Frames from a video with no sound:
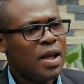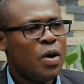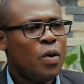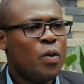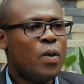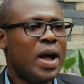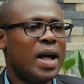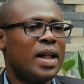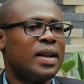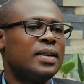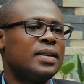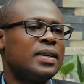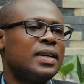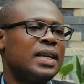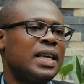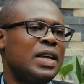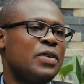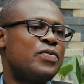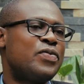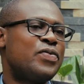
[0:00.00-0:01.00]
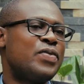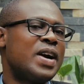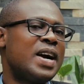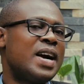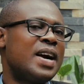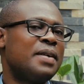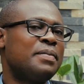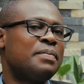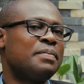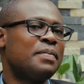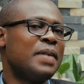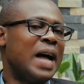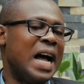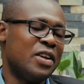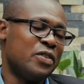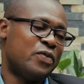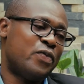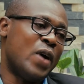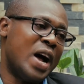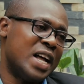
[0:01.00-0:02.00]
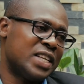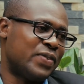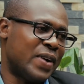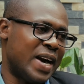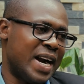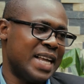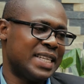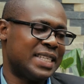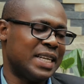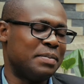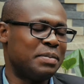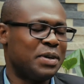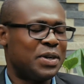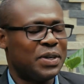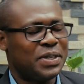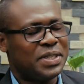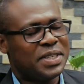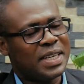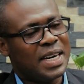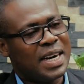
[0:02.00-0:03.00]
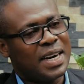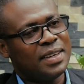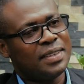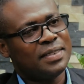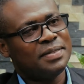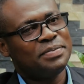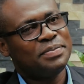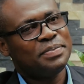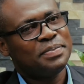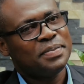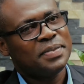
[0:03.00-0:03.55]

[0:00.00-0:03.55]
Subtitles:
Well, if as far as I'm concerned,